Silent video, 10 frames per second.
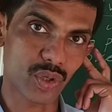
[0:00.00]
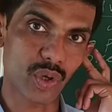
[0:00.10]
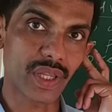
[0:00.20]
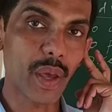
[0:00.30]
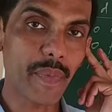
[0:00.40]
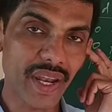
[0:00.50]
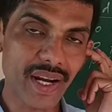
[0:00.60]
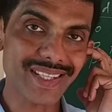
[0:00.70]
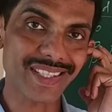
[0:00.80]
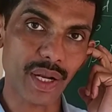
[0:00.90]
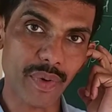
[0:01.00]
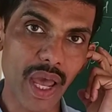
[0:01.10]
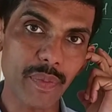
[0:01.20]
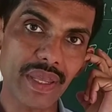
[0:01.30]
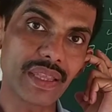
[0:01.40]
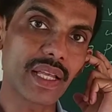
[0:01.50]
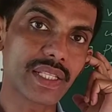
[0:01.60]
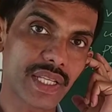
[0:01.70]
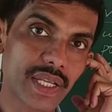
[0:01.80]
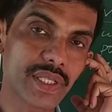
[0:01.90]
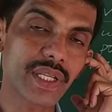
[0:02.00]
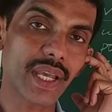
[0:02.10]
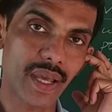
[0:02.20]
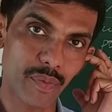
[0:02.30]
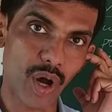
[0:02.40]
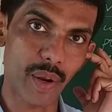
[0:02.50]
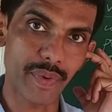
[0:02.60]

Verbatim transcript: They may not survive in the changing environment.